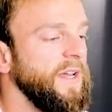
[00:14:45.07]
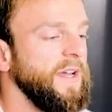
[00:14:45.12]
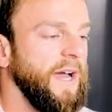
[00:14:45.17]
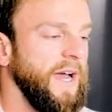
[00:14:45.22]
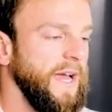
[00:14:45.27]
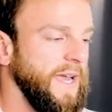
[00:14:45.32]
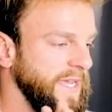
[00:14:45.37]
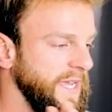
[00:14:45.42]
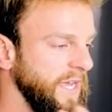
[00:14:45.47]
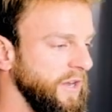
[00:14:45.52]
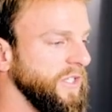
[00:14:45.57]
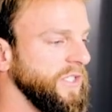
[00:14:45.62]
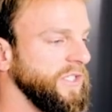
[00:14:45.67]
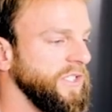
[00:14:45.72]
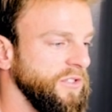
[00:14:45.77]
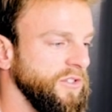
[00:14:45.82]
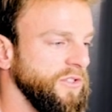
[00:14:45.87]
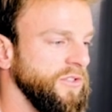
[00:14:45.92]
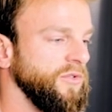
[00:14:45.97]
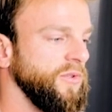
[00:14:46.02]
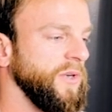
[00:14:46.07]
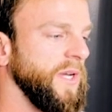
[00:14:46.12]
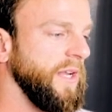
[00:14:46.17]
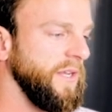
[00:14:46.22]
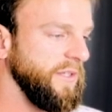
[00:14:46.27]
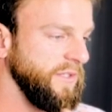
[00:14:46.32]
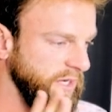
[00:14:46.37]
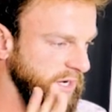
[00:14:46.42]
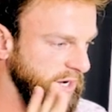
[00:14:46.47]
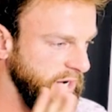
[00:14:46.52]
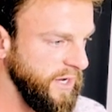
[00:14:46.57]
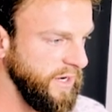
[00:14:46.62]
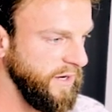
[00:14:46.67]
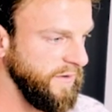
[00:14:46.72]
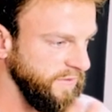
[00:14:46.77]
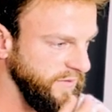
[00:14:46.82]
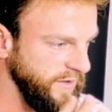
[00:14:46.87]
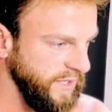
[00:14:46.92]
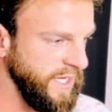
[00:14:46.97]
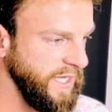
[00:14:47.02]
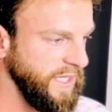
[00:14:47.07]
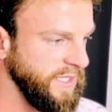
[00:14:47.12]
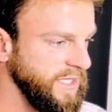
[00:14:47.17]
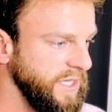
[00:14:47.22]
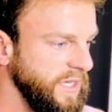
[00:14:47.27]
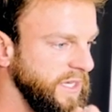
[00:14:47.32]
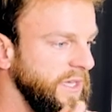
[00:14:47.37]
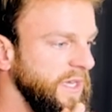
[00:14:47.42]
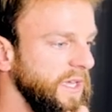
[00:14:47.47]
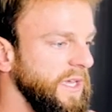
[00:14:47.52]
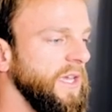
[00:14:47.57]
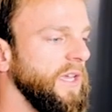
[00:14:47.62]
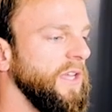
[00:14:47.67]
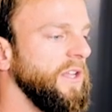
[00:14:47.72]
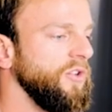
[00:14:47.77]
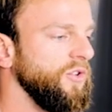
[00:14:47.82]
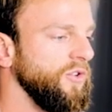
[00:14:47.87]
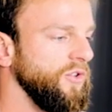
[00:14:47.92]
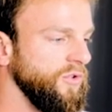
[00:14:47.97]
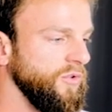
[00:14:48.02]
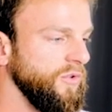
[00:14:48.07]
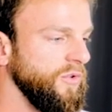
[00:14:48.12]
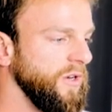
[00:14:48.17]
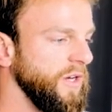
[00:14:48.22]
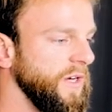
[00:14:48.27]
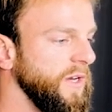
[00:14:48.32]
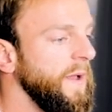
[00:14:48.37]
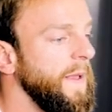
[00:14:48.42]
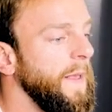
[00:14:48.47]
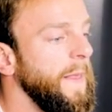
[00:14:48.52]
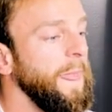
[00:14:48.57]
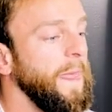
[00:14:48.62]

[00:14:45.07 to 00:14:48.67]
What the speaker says: I guarantee you, we'll get a ton of leads in your door.